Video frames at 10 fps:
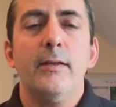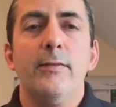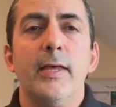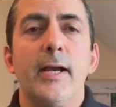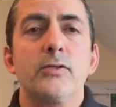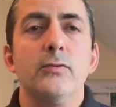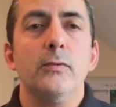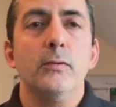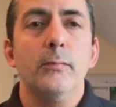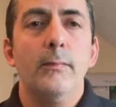
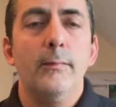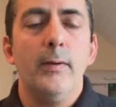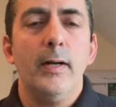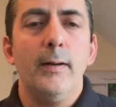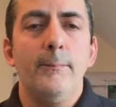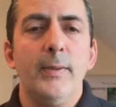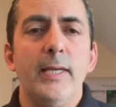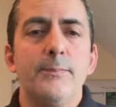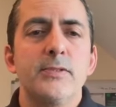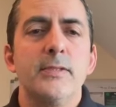actual
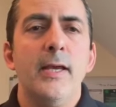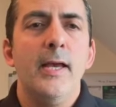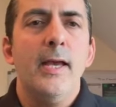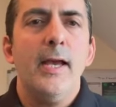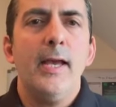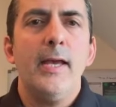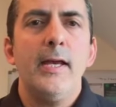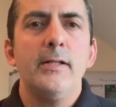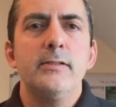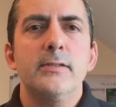beeps,
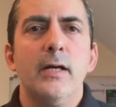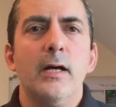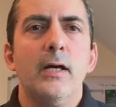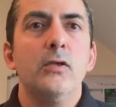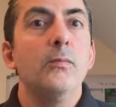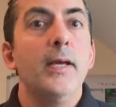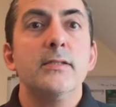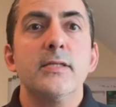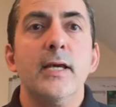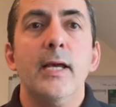and you
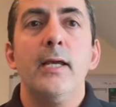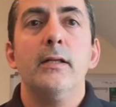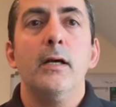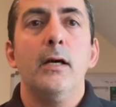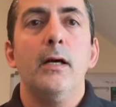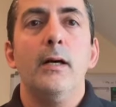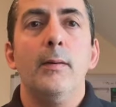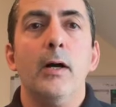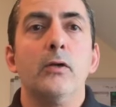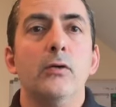maintain
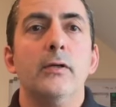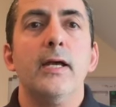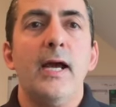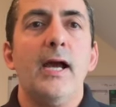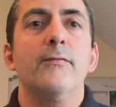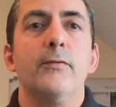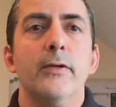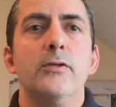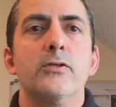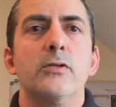a good
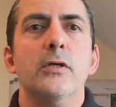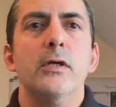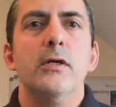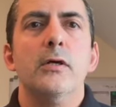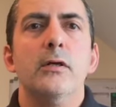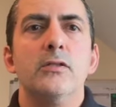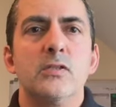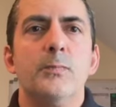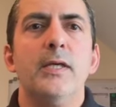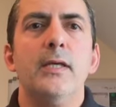average
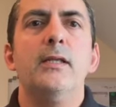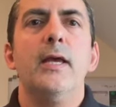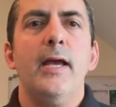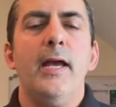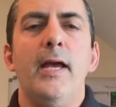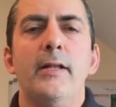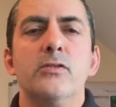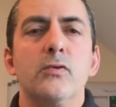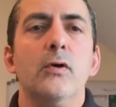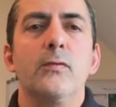speed and
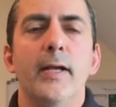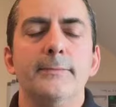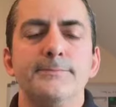stroke rate.